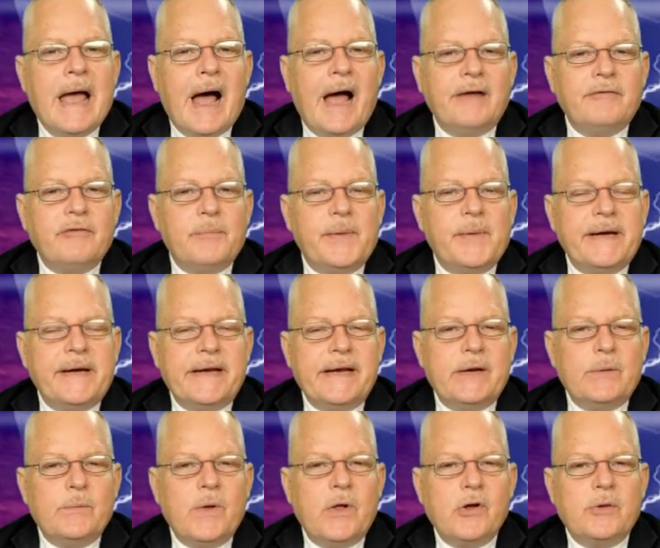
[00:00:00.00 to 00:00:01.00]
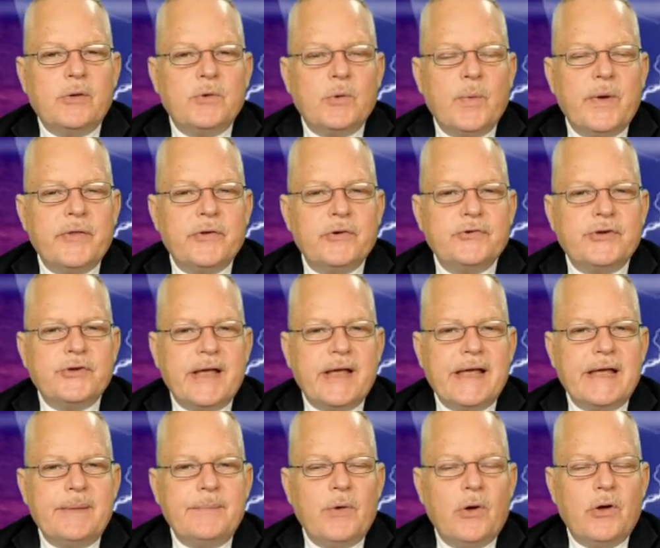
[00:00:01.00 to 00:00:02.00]
Hi, everybody, and welcome to Weather
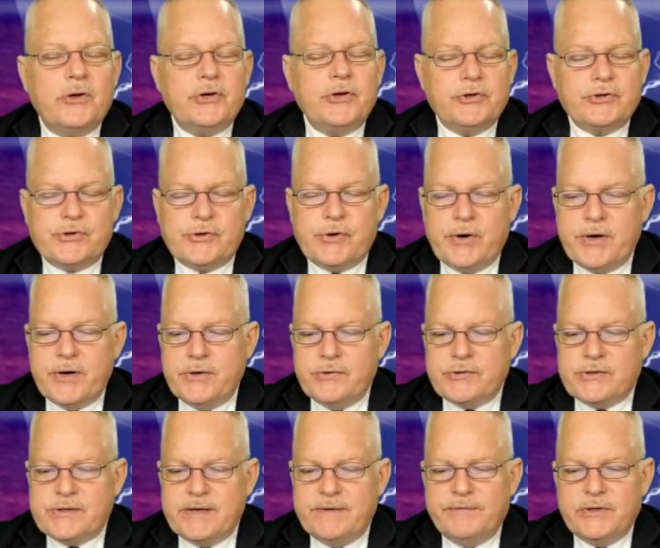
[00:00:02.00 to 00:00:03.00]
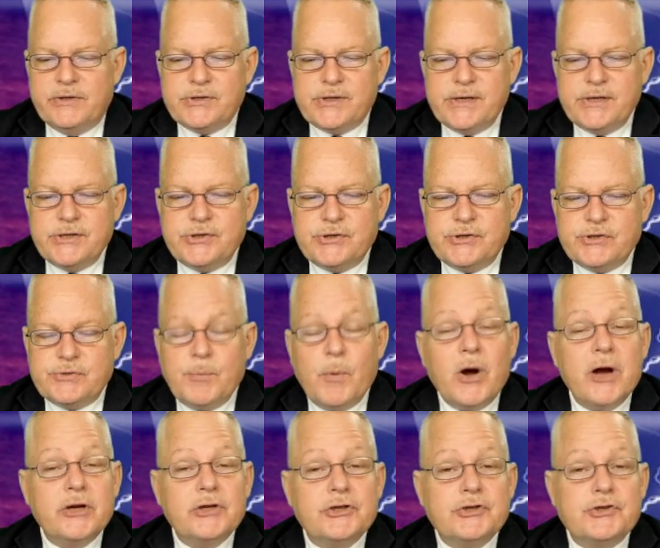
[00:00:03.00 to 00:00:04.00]
Time on your Star News TV stations.
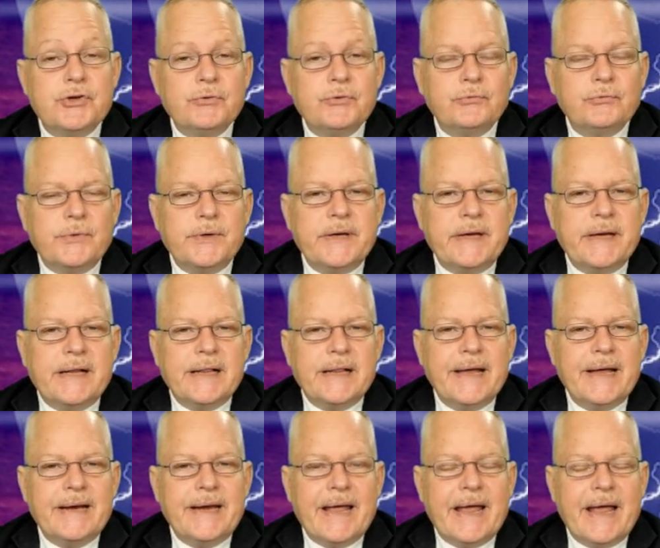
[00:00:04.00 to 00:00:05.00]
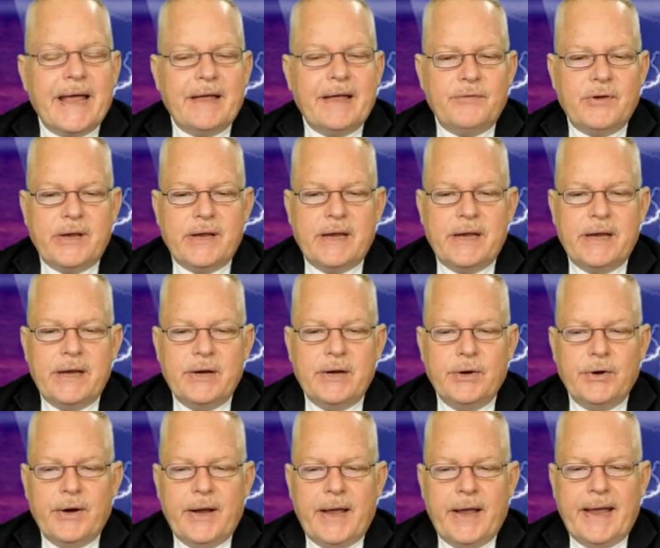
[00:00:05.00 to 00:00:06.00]
Mark Childrey, glad to have you
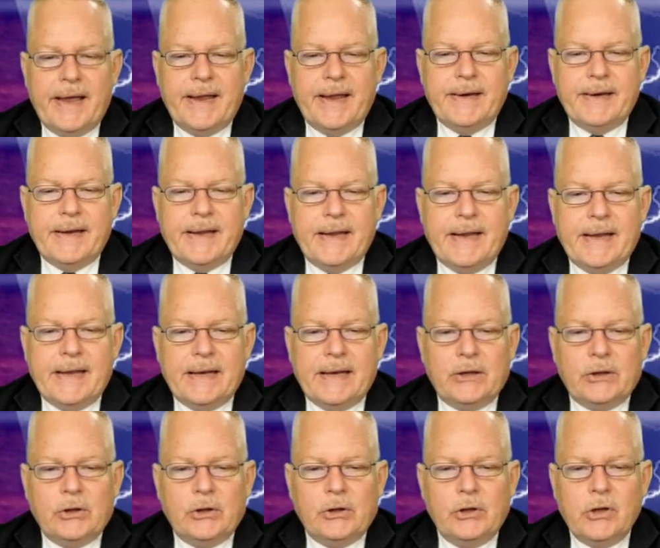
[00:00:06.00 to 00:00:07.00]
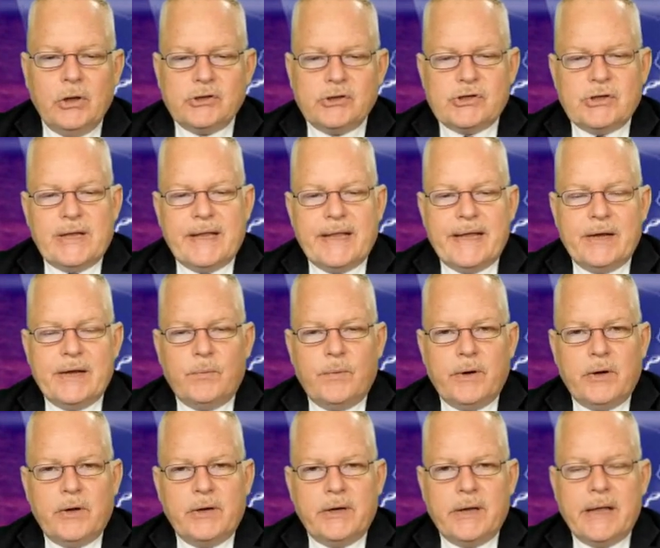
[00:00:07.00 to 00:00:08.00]
here. And it looks like
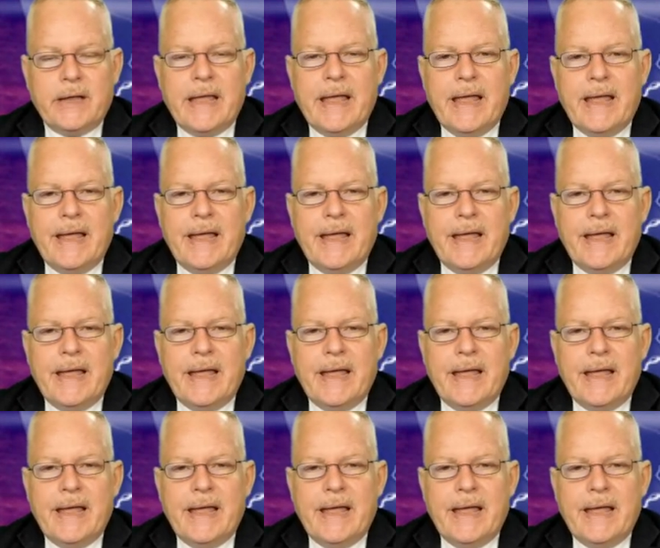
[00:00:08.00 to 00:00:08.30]
we're going to